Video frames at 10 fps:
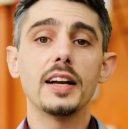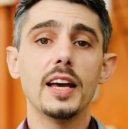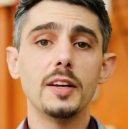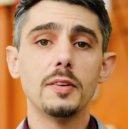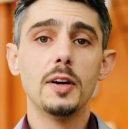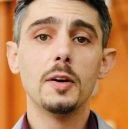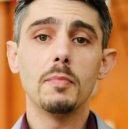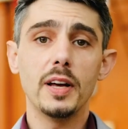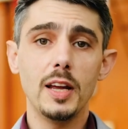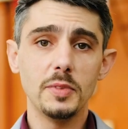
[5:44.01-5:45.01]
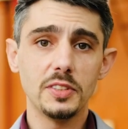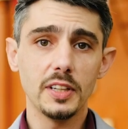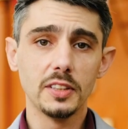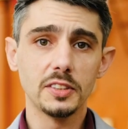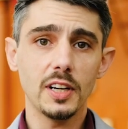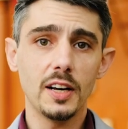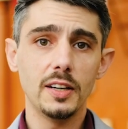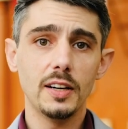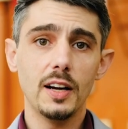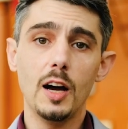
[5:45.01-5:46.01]
Again, my name is Nicholas
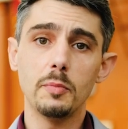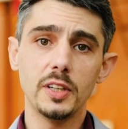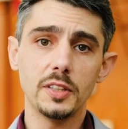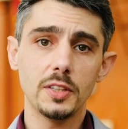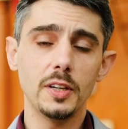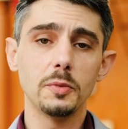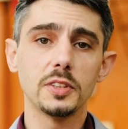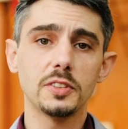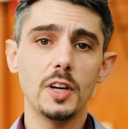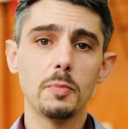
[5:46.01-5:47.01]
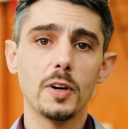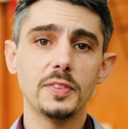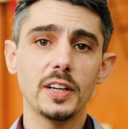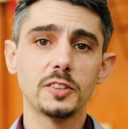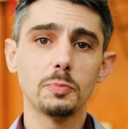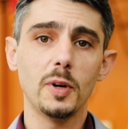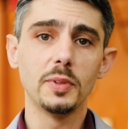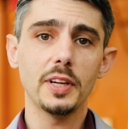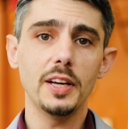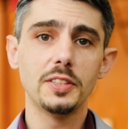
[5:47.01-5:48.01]
Goddard. I'm an attorney with the State Bar of Texas
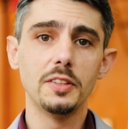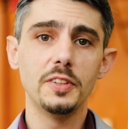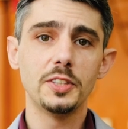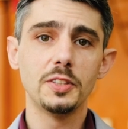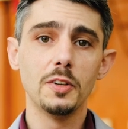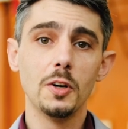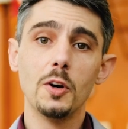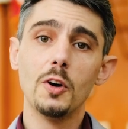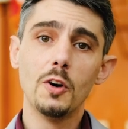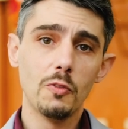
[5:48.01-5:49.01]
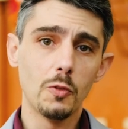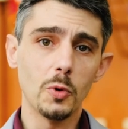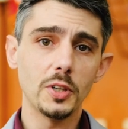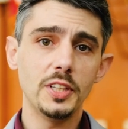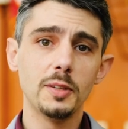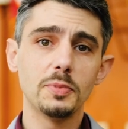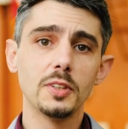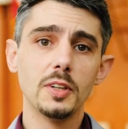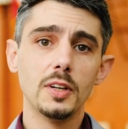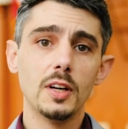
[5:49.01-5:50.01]
Publication Division. For more tips,
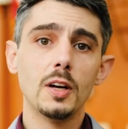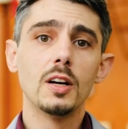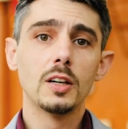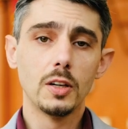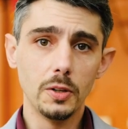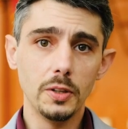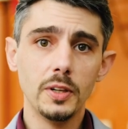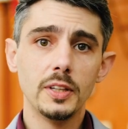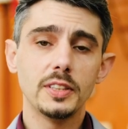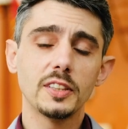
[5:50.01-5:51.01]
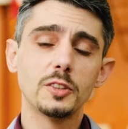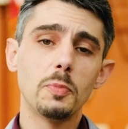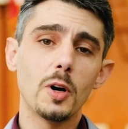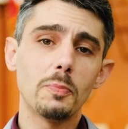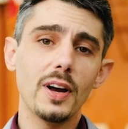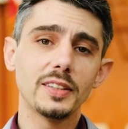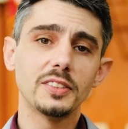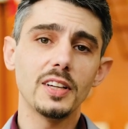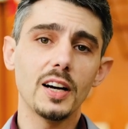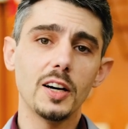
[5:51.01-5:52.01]
go to
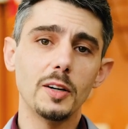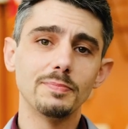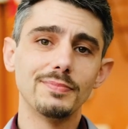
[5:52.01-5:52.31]
texasbarpractice.com.